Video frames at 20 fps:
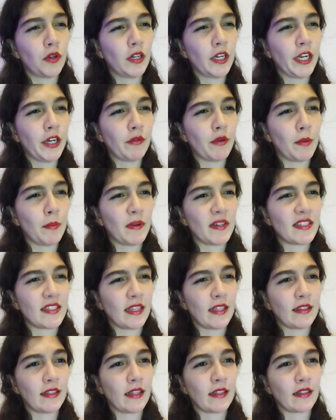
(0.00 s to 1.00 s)
poorly
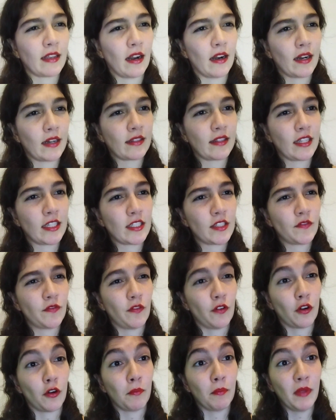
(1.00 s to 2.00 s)
represented characters
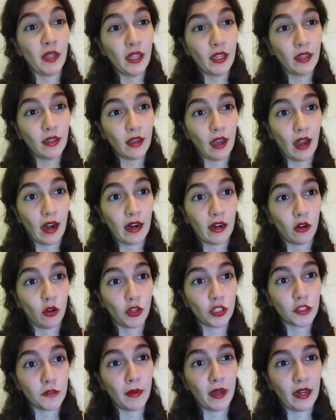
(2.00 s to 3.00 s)
for me are
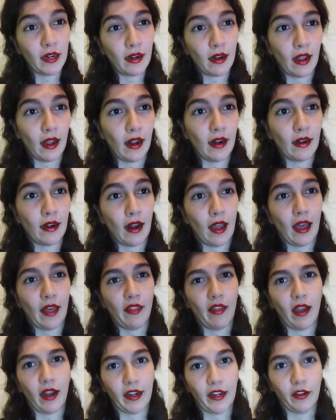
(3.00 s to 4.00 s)
Osman and
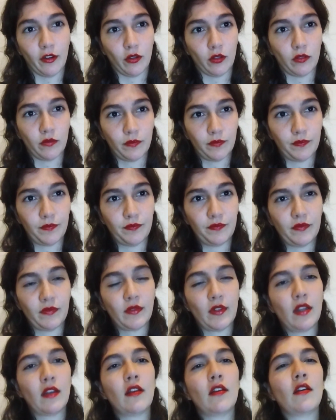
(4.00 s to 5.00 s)
Adario.
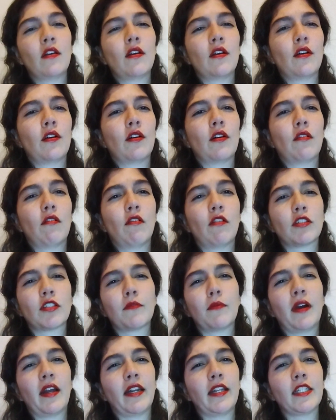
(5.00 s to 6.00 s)

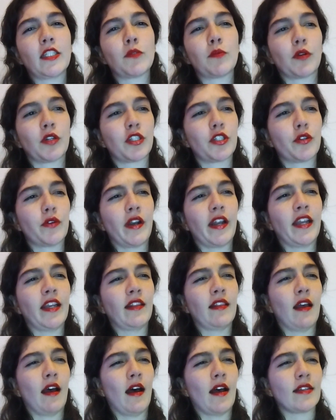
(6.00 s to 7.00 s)
Osman is
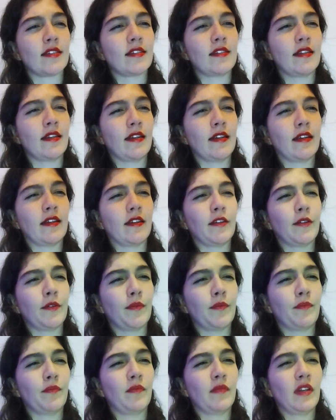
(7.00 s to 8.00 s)
portrayed as
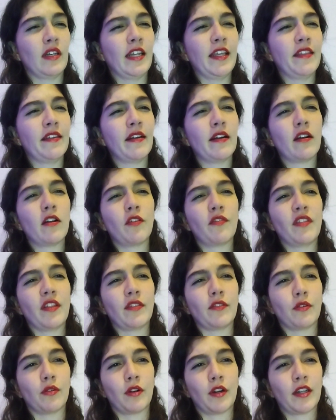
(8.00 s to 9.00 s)
the leader of
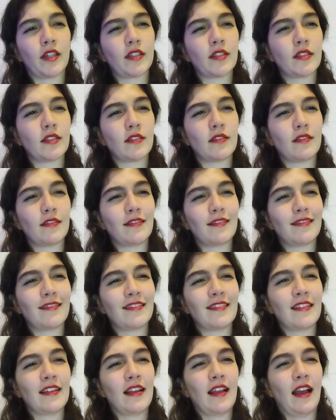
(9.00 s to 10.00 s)
the Turks
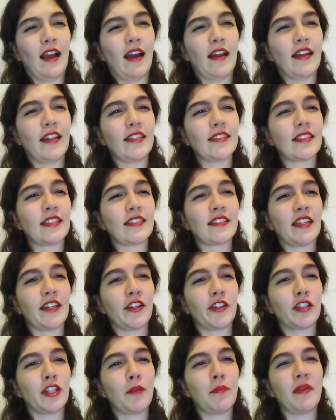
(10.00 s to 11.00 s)
and is
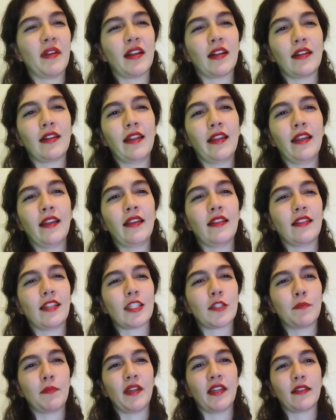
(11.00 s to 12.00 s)
stereotypically
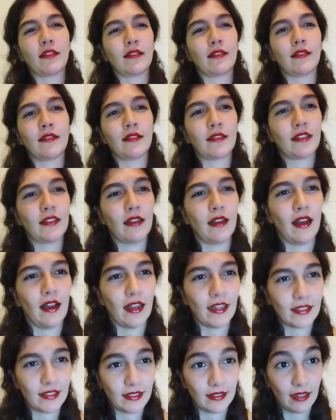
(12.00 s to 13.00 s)
depicted
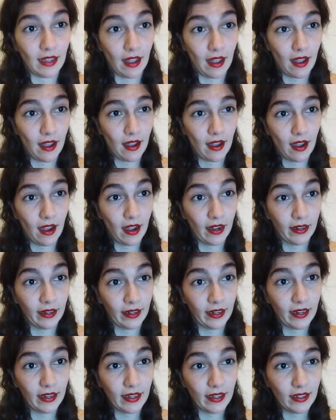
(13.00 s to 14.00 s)
as
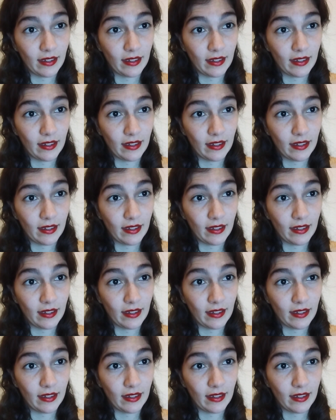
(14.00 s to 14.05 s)
an